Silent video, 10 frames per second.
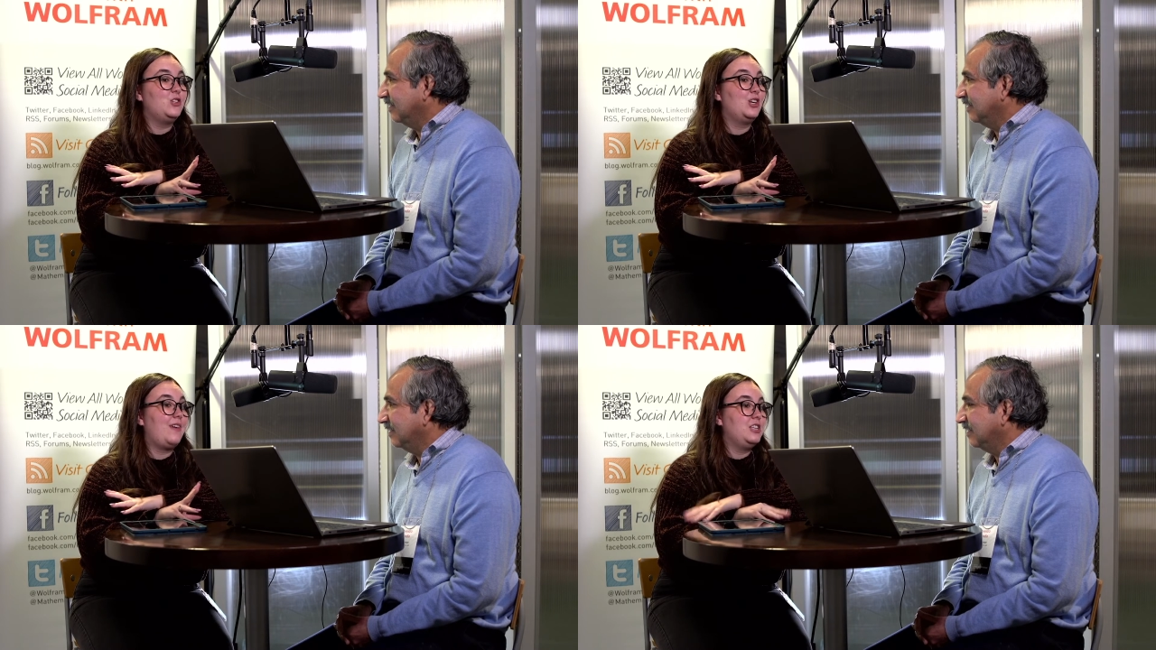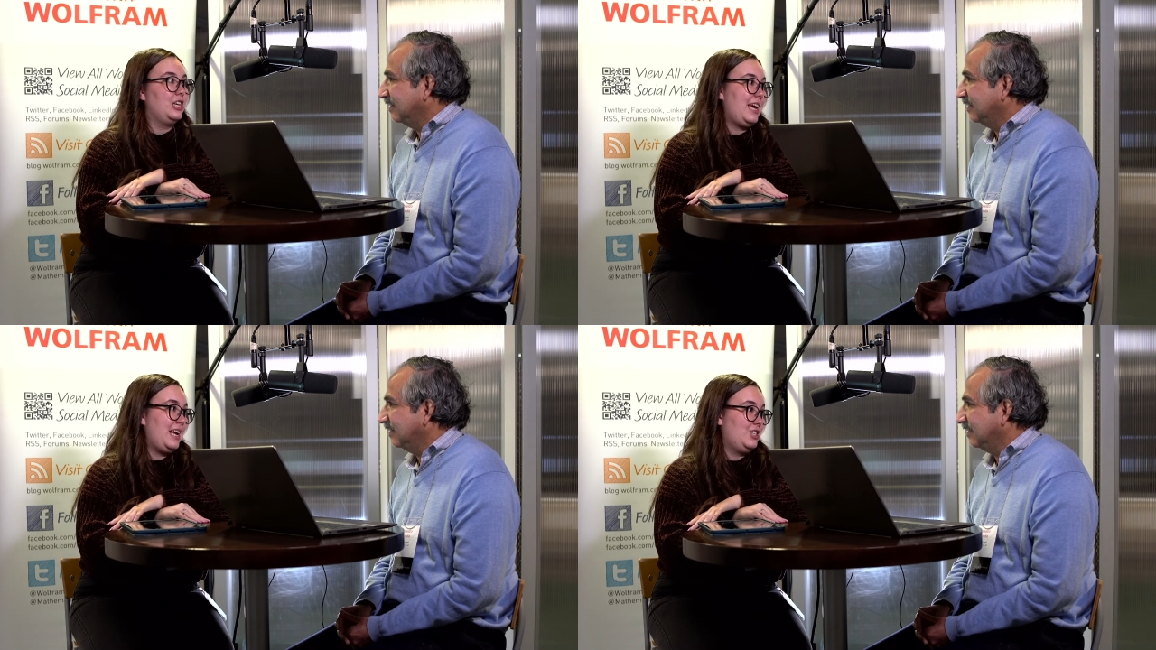Speaker 1: the future of
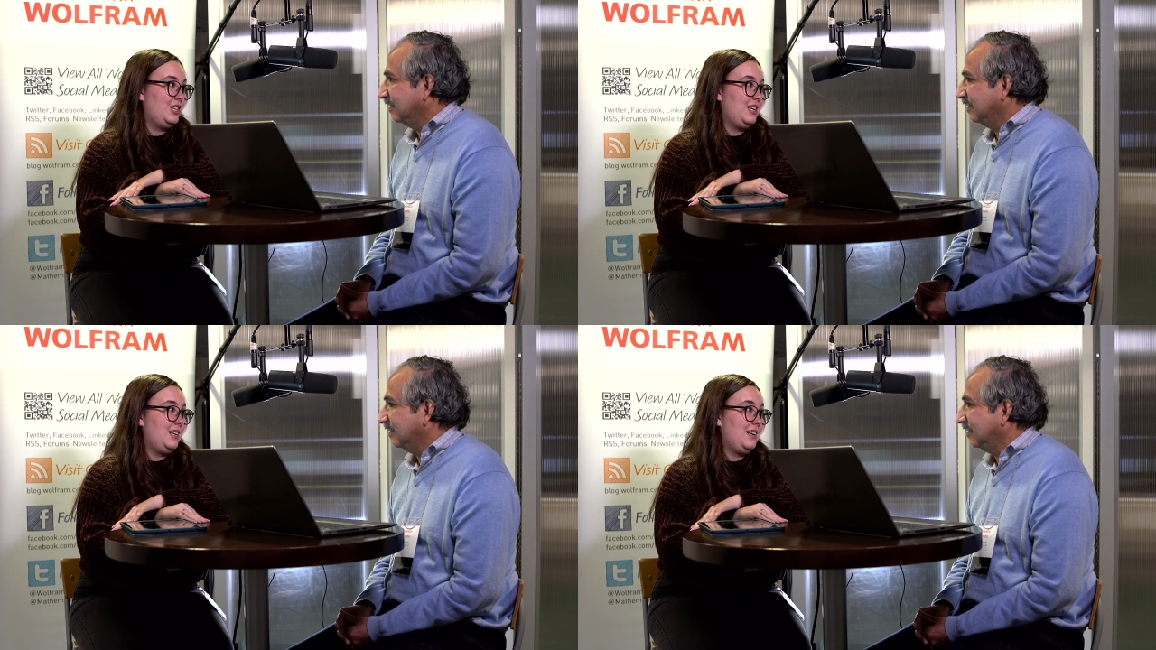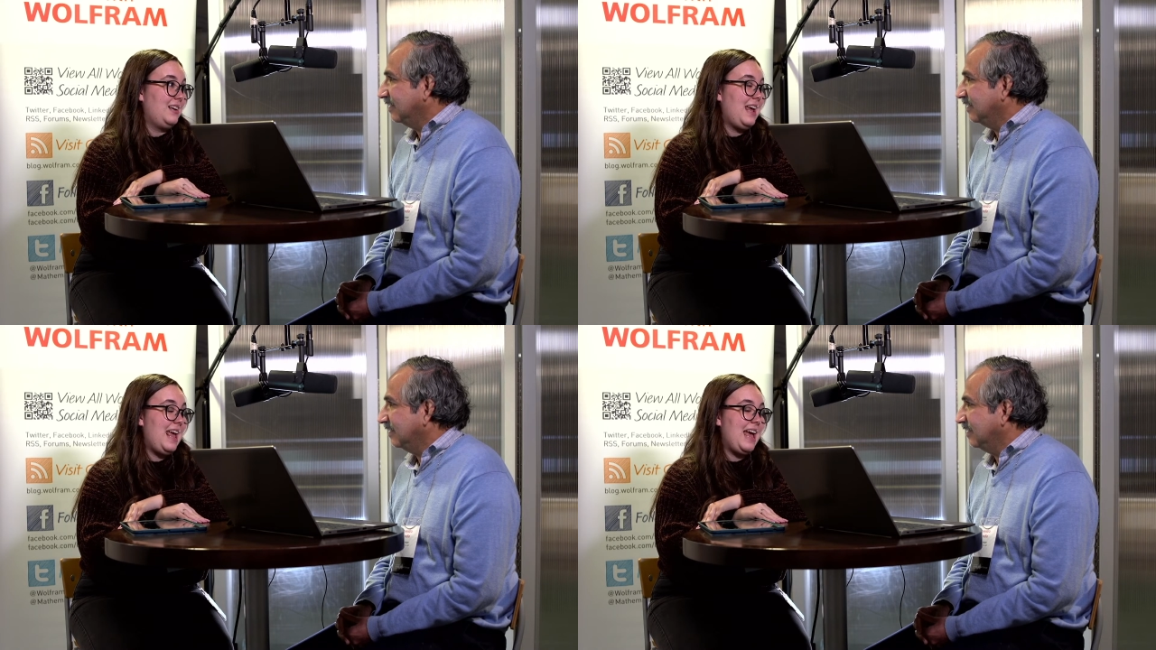
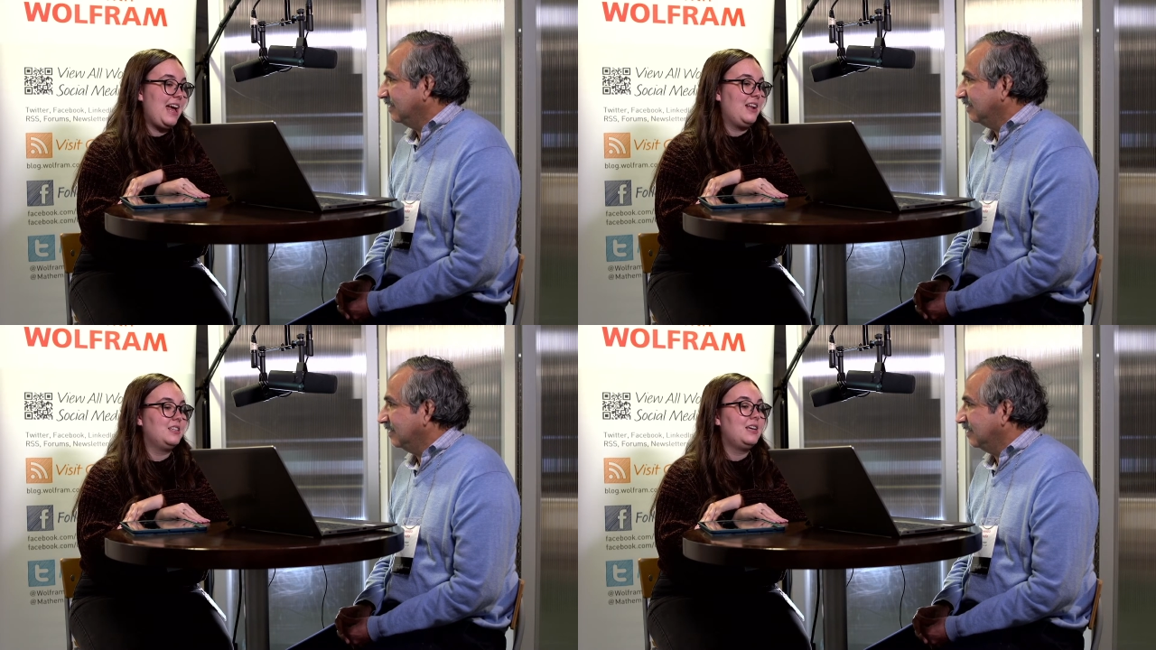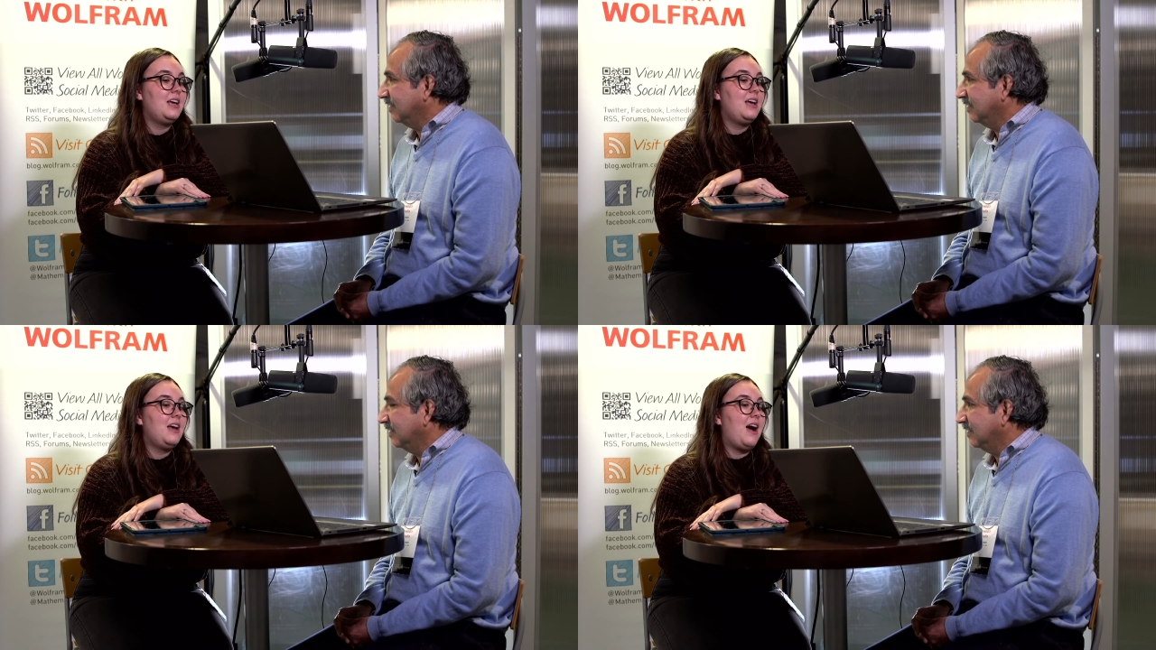education. And
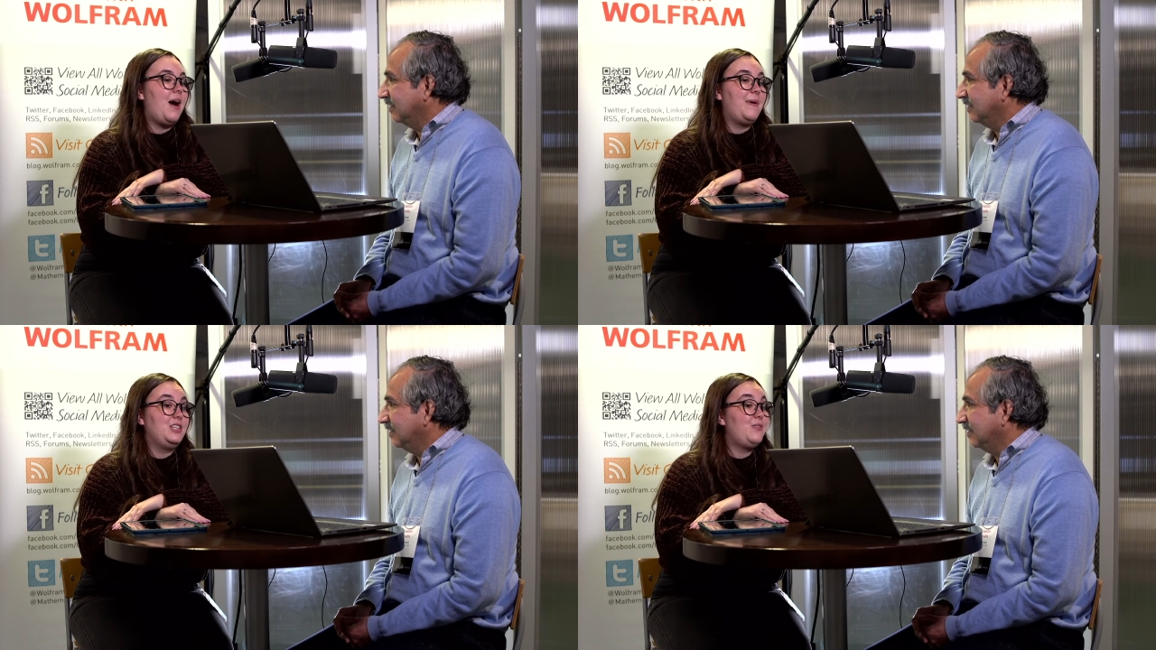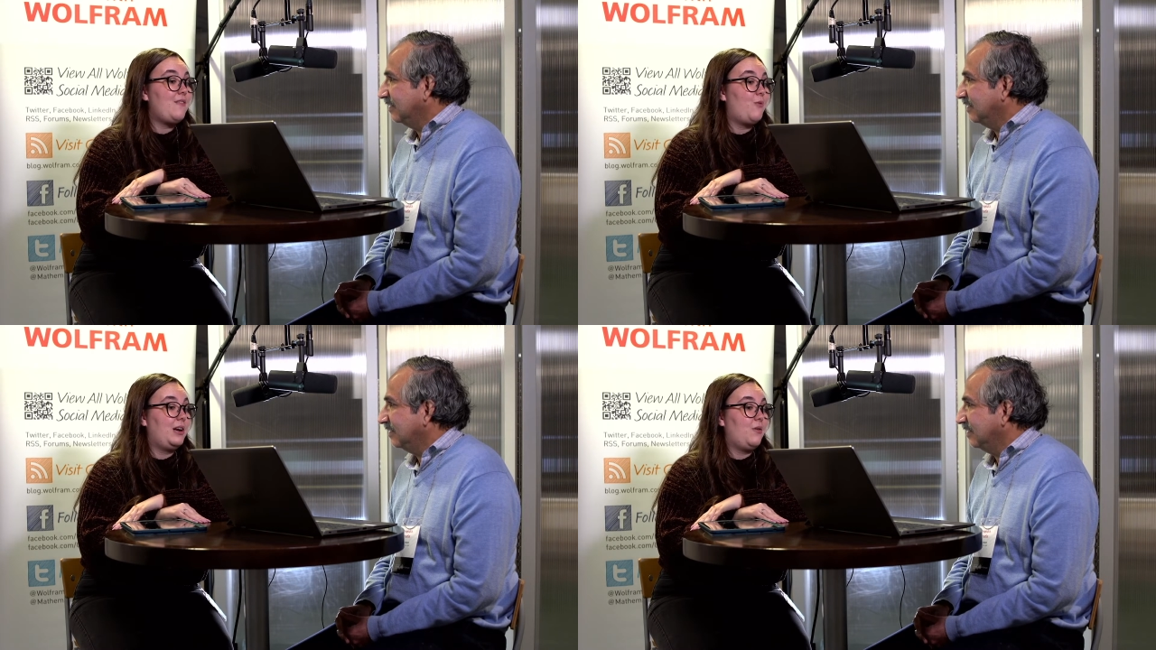um, I do
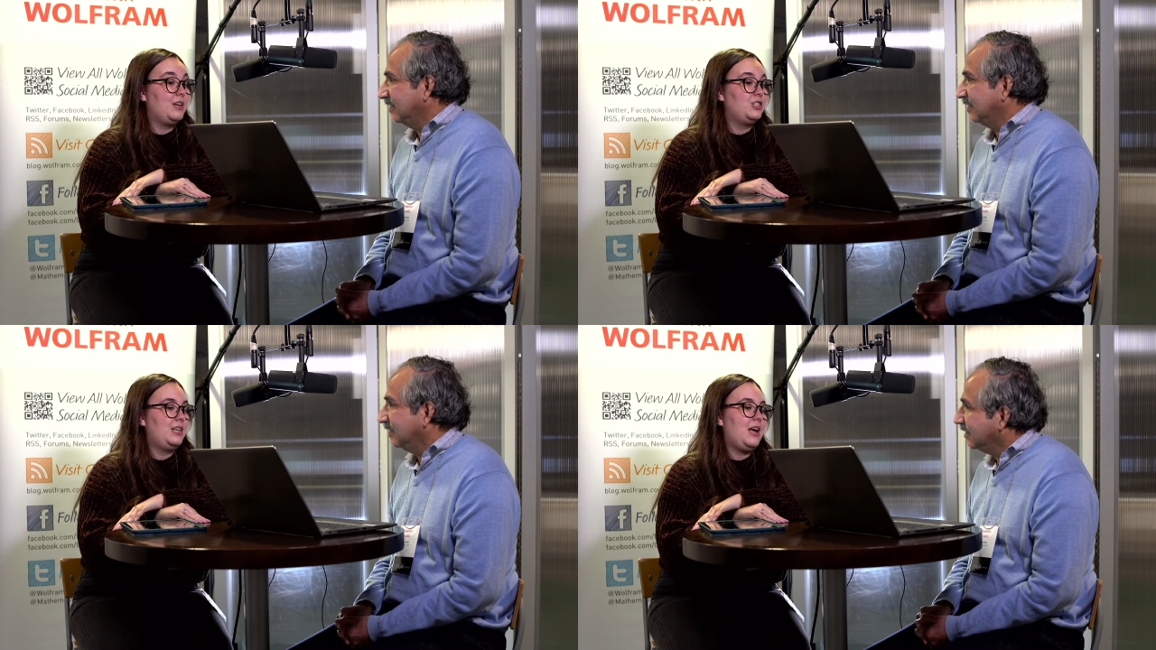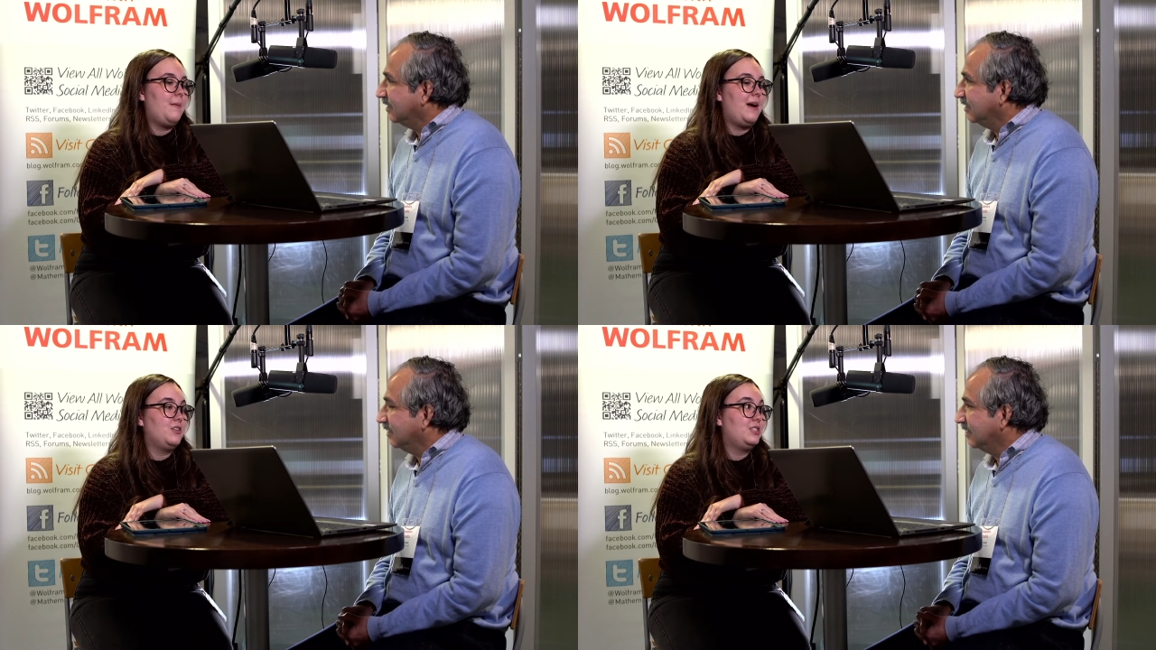have one question
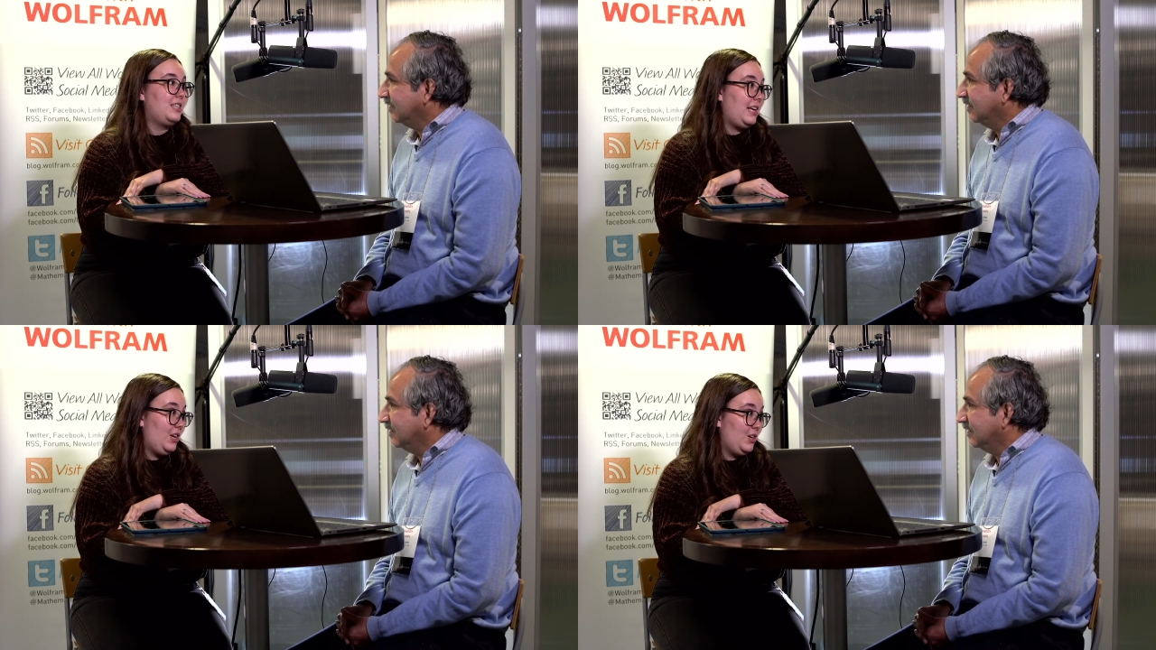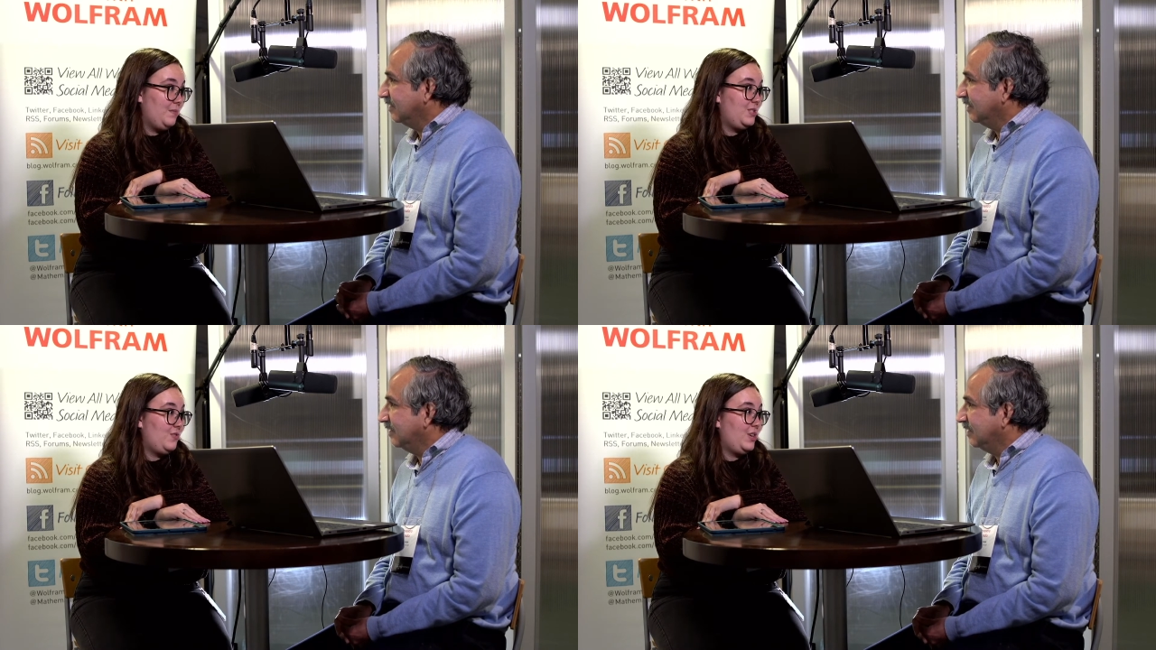about study
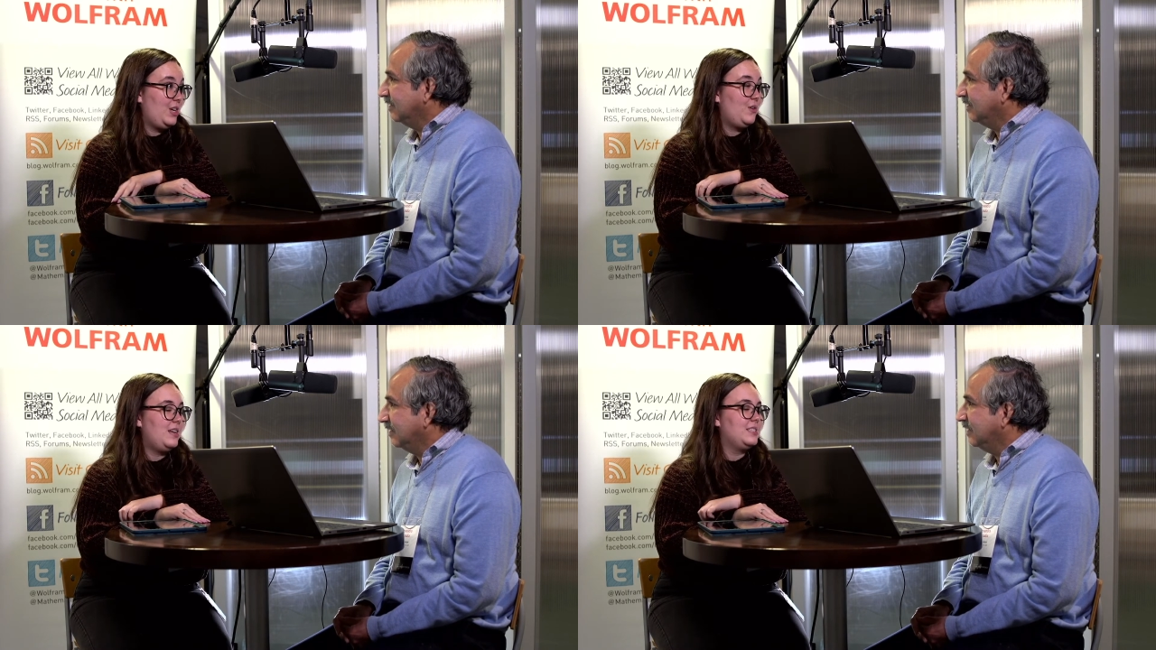groups for you.